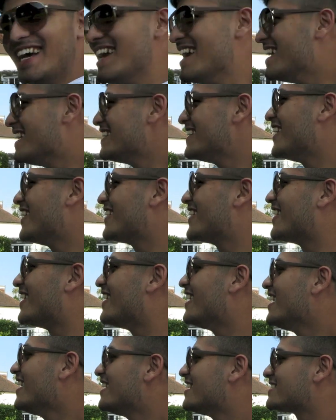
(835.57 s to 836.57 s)
no,
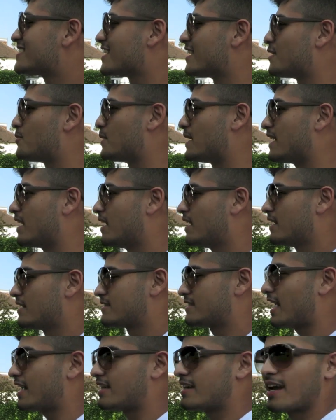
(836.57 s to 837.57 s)
no, you got to be.
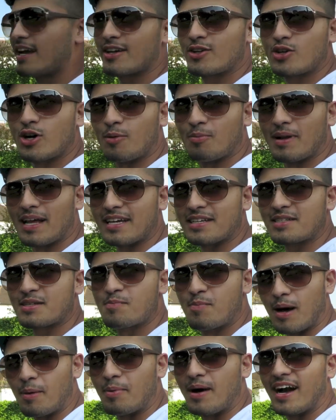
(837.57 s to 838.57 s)
Take care. God bless.
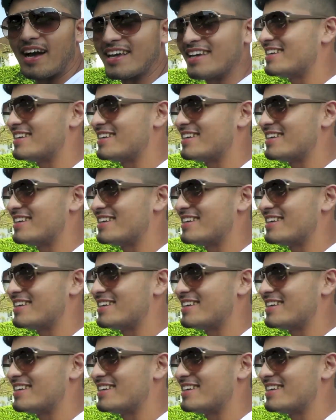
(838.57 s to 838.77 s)
Bye bye.